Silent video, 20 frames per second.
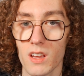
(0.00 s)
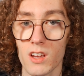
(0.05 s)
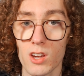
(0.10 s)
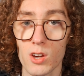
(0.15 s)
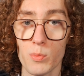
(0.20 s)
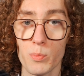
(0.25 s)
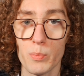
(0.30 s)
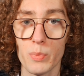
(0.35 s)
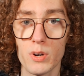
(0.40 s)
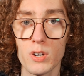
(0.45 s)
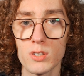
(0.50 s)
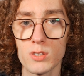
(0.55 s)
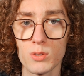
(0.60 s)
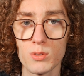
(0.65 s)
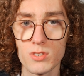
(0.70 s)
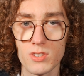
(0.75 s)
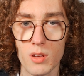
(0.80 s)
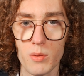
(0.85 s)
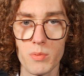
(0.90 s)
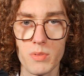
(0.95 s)
Compared to
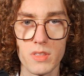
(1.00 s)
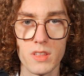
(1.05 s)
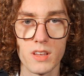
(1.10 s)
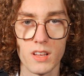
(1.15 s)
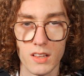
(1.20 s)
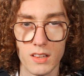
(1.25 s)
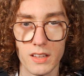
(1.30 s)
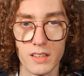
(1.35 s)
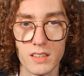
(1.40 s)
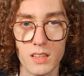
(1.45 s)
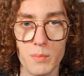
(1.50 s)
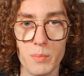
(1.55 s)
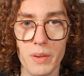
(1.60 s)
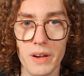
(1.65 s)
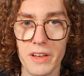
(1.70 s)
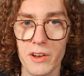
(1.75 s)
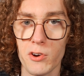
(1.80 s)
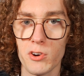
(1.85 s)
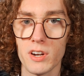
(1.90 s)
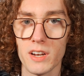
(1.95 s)
something like the
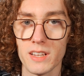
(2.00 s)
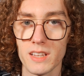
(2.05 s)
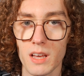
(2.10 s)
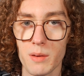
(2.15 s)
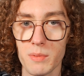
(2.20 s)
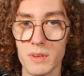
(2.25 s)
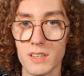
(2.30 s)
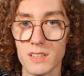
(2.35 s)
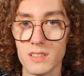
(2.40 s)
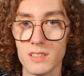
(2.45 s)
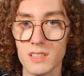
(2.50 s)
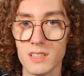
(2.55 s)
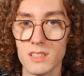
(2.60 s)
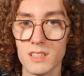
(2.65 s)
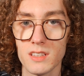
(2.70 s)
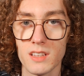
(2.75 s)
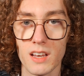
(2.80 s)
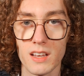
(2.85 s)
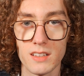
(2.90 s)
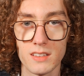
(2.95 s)
Beyerdynamic
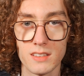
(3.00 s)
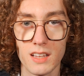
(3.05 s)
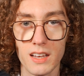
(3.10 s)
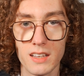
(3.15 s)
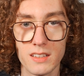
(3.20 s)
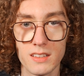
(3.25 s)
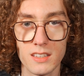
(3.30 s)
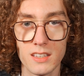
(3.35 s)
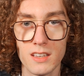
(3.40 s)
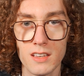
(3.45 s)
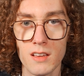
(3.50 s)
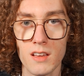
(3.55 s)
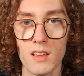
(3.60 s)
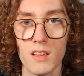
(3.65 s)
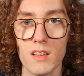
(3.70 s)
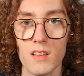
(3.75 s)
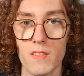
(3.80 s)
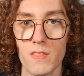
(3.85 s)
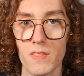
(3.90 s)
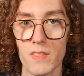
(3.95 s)
DT990,
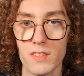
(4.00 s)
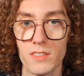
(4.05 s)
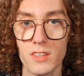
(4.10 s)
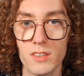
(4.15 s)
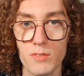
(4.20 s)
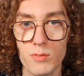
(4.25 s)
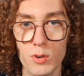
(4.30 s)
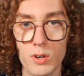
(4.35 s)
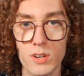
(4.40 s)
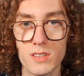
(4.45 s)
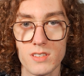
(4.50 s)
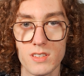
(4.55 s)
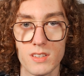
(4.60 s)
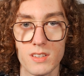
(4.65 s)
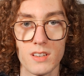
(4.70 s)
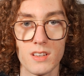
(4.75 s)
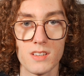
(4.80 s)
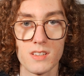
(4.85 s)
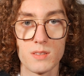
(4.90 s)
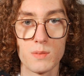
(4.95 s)
the difference
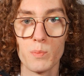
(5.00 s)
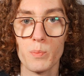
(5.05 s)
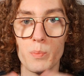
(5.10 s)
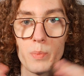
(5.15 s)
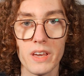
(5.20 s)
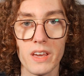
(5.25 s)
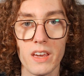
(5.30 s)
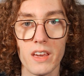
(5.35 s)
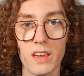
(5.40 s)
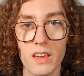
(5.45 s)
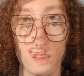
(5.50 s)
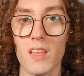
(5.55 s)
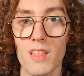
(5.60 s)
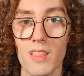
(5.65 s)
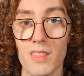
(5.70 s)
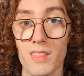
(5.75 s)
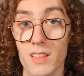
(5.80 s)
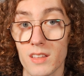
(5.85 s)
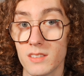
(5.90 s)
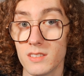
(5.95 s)
is big.
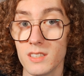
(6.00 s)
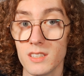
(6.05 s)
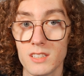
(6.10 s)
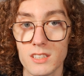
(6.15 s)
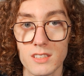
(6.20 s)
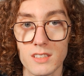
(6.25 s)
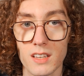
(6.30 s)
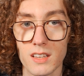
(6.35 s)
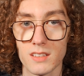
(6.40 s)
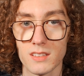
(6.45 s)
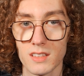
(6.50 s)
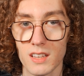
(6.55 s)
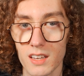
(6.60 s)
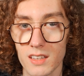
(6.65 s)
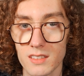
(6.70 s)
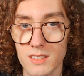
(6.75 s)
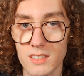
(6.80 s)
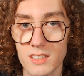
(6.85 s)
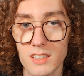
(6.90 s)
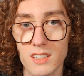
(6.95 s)
The
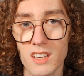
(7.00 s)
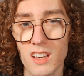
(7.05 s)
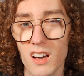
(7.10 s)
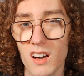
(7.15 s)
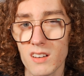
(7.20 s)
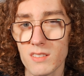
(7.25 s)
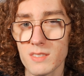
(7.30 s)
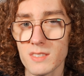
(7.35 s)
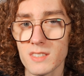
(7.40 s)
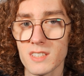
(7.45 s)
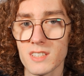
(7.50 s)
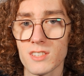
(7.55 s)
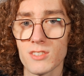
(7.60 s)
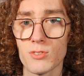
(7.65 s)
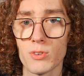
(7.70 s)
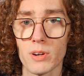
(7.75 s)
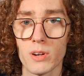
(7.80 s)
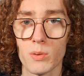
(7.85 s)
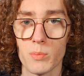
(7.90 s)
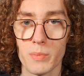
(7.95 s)
DT990 often gets
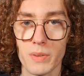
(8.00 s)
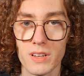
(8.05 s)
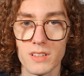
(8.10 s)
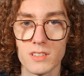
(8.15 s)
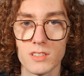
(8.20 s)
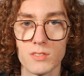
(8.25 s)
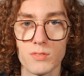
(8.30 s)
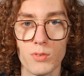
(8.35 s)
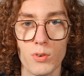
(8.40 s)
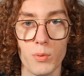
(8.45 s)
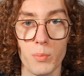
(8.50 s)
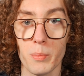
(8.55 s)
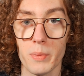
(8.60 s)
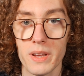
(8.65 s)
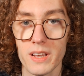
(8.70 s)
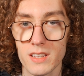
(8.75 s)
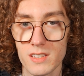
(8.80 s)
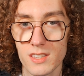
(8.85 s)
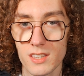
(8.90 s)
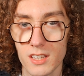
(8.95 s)
recommended for
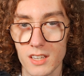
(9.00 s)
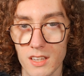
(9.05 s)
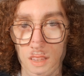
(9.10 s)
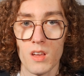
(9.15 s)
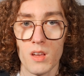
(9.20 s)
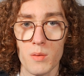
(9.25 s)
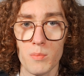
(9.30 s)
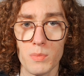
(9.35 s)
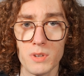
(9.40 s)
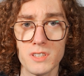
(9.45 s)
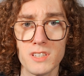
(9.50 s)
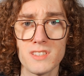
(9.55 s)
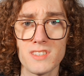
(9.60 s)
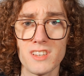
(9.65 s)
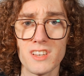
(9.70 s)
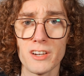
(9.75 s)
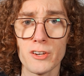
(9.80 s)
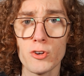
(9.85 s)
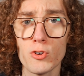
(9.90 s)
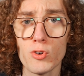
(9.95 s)
mixing, but it's
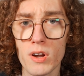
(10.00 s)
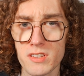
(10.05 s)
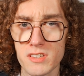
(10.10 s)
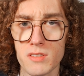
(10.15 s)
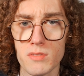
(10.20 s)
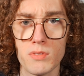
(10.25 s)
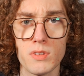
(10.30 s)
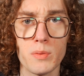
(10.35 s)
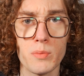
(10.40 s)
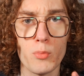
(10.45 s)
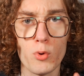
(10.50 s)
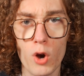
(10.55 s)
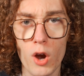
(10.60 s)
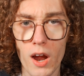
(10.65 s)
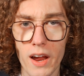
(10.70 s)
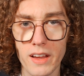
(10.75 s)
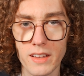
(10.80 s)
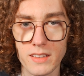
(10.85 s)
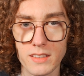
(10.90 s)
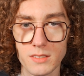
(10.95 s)
aggressively
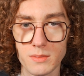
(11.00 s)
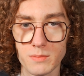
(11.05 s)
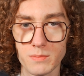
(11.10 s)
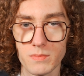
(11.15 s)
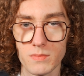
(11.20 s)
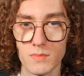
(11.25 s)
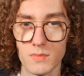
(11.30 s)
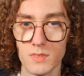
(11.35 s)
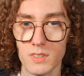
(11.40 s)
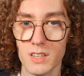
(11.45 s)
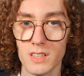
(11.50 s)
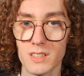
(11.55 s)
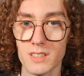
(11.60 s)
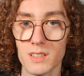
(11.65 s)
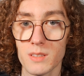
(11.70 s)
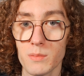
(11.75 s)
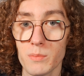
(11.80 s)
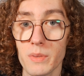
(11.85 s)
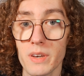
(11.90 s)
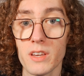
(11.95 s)
bright, it
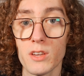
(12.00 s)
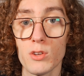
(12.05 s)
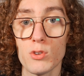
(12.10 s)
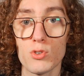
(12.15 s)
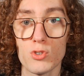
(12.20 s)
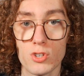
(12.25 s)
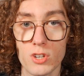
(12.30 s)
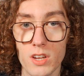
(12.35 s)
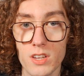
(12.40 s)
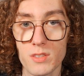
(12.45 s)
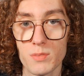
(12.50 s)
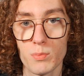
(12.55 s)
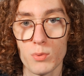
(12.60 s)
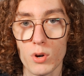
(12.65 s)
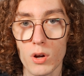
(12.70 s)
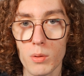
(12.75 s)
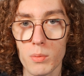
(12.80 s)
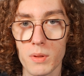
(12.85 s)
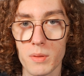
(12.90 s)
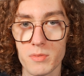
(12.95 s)
can make you chase
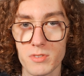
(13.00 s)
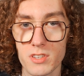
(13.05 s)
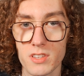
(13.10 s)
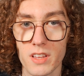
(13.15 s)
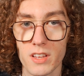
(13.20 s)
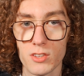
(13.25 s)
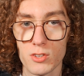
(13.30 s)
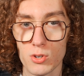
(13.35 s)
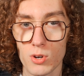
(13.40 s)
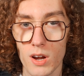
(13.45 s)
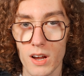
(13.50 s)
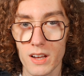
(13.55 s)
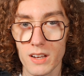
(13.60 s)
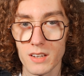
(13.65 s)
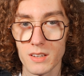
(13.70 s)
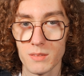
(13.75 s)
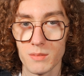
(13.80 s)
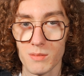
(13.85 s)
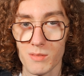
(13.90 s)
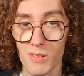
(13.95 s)
problems in a track
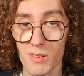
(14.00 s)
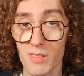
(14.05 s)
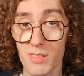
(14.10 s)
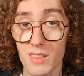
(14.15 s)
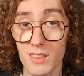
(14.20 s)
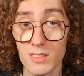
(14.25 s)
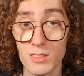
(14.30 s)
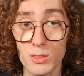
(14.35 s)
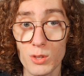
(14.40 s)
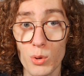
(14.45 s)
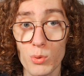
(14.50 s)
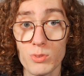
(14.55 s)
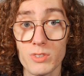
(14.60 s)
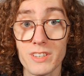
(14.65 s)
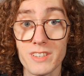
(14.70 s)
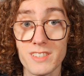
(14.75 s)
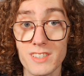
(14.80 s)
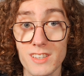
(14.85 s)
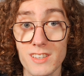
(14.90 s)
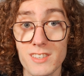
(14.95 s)
that don't
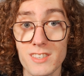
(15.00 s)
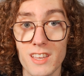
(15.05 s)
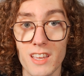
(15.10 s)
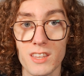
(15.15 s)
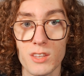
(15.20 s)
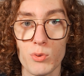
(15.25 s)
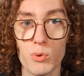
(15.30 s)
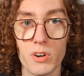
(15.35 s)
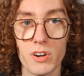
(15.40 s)
exist anywhere